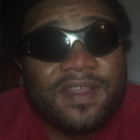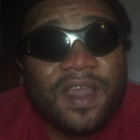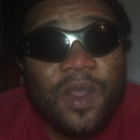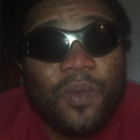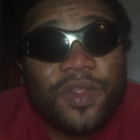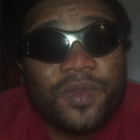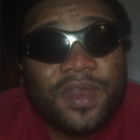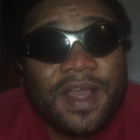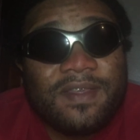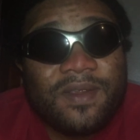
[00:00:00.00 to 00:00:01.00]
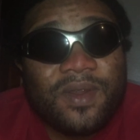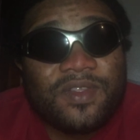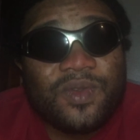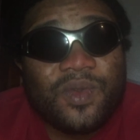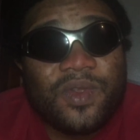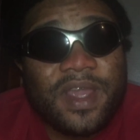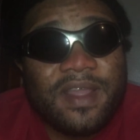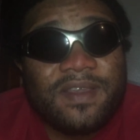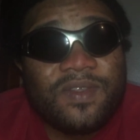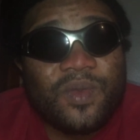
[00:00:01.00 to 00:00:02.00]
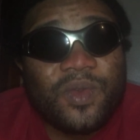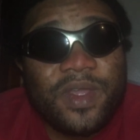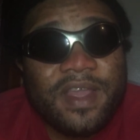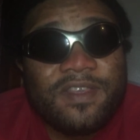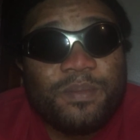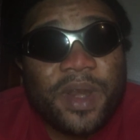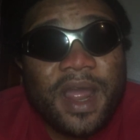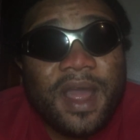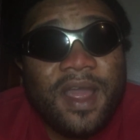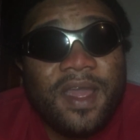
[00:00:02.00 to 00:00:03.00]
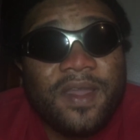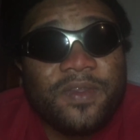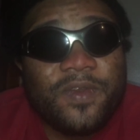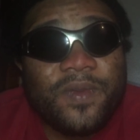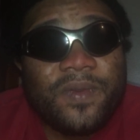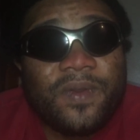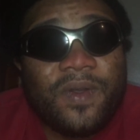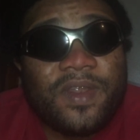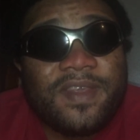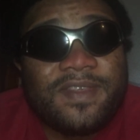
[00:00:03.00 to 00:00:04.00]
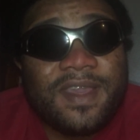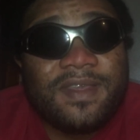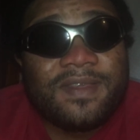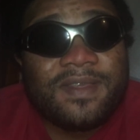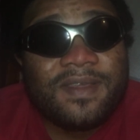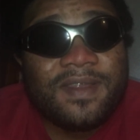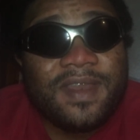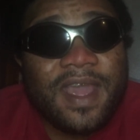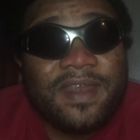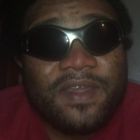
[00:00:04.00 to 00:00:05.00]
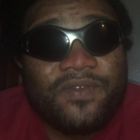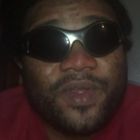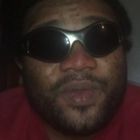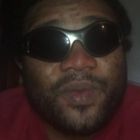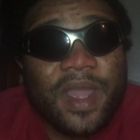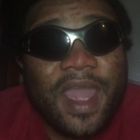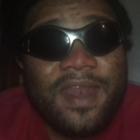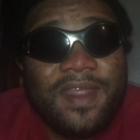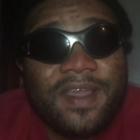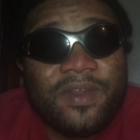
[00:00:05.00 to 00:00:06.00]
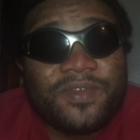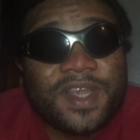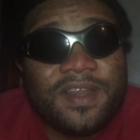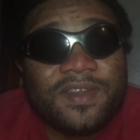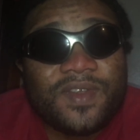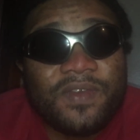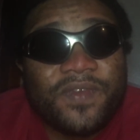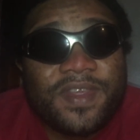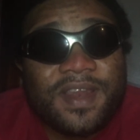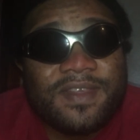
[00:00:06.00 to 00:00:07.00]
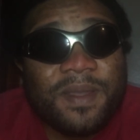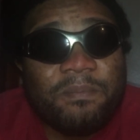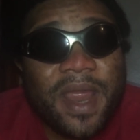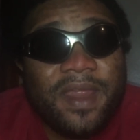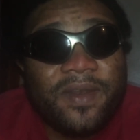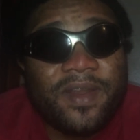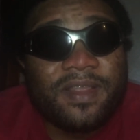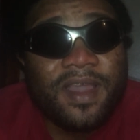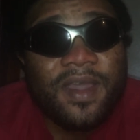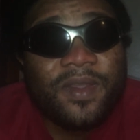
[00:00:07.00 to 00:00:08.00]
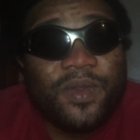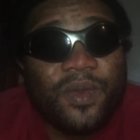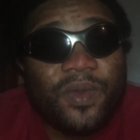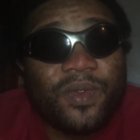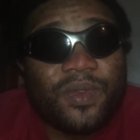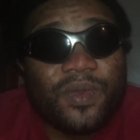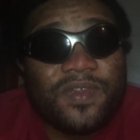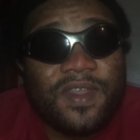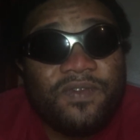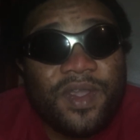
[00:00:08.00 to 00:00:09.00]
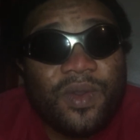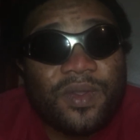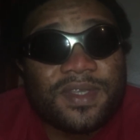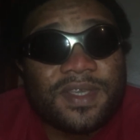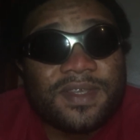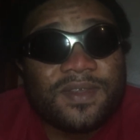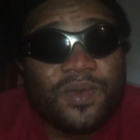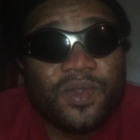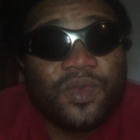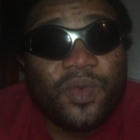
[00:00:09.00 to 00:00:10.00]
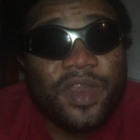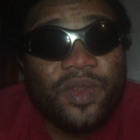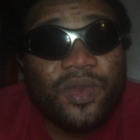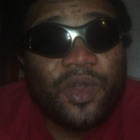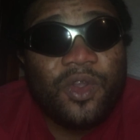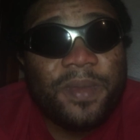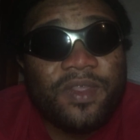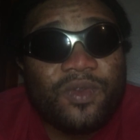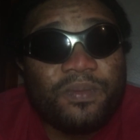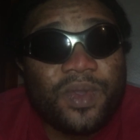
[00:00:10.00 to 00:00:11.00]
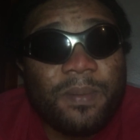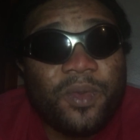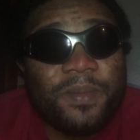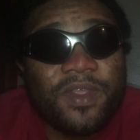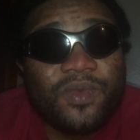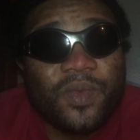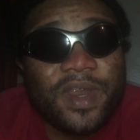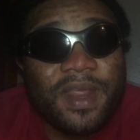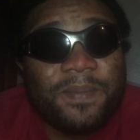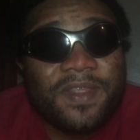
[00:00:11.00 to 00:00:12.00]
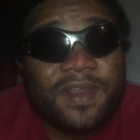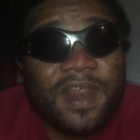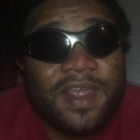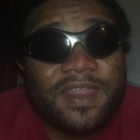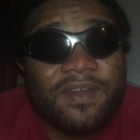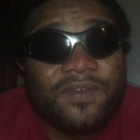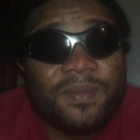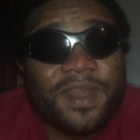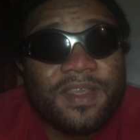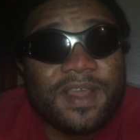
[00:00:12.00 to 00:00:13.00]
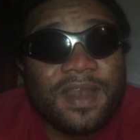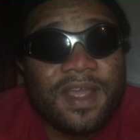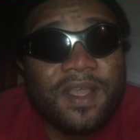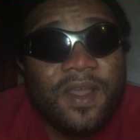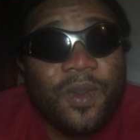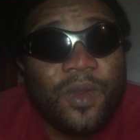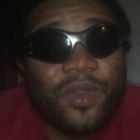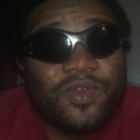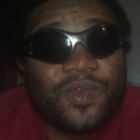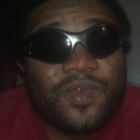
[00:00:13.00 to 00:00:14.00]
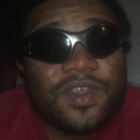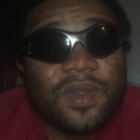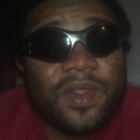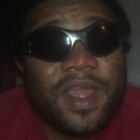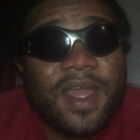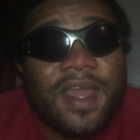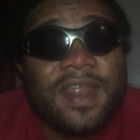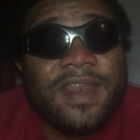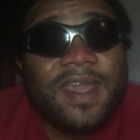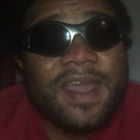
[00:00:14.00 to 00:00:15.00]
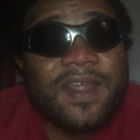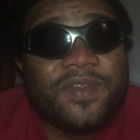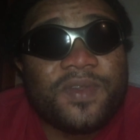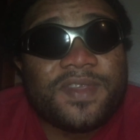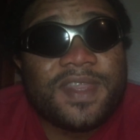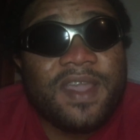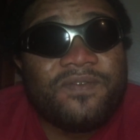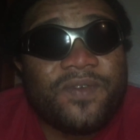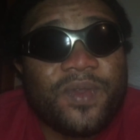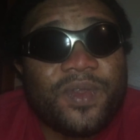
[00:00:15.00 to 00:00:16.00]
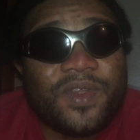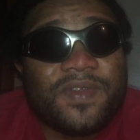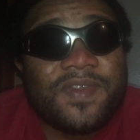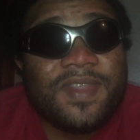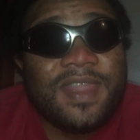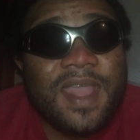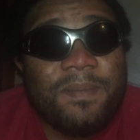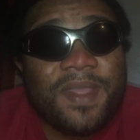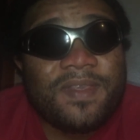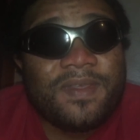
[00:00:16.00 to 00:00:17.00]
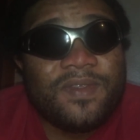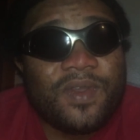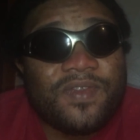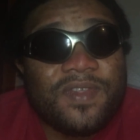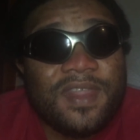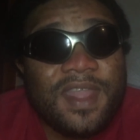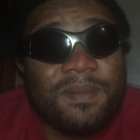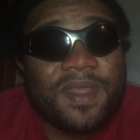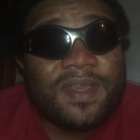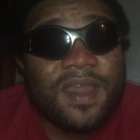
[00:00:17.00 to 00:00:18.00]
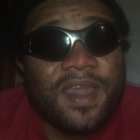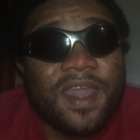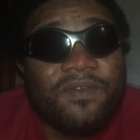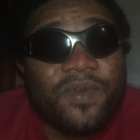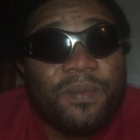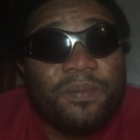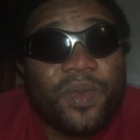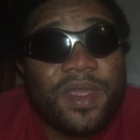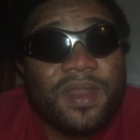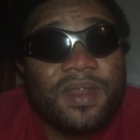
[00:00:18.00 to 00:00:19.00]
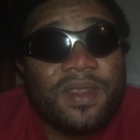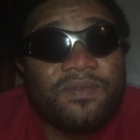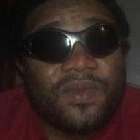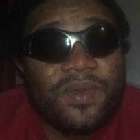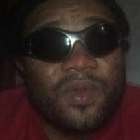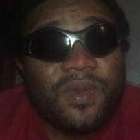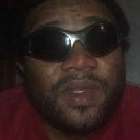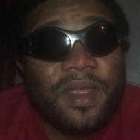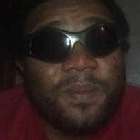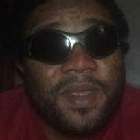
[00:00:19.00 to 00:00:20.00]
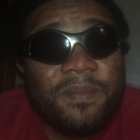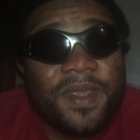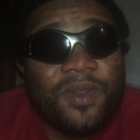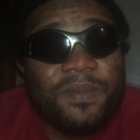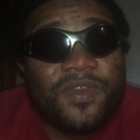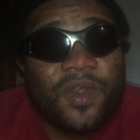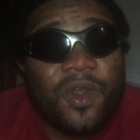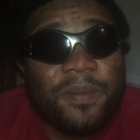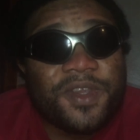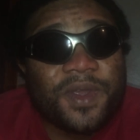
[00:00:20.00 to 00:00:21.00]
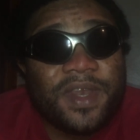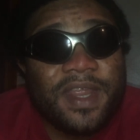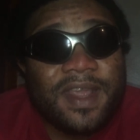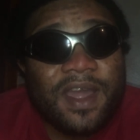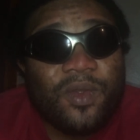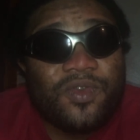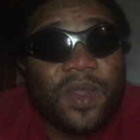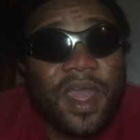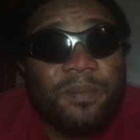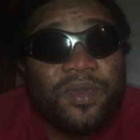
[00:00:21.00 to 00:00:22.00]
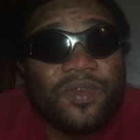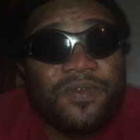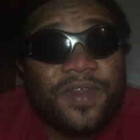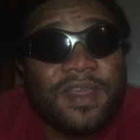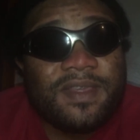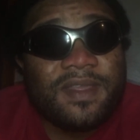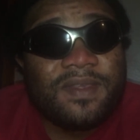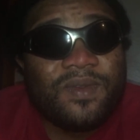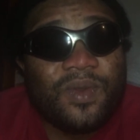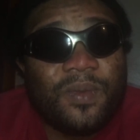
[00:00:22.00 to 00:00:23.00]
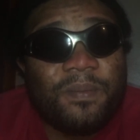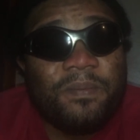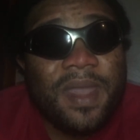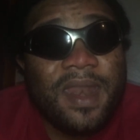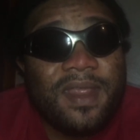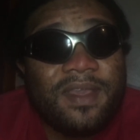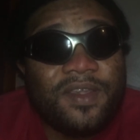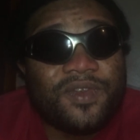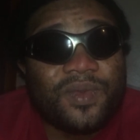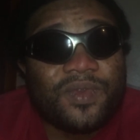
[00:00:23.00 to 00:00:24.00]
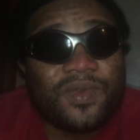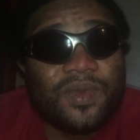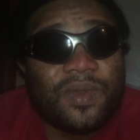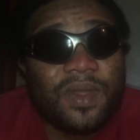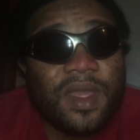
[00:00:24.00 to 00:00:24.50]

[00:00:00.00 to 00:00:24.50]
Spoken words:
it, what others got, you couldn't get it, you couldn't get SPRA, all these things. They are there for you. Any kind of challenges you are facing as a migrant, those difficulties, to renew document, to book appointment, to read a particular letter from this and that, or you want to switch your lawyer, they are just there for you. Just name it. Just name it. Even booking, even maybe you miss your commission date, they can also help you to fix it. Many issues,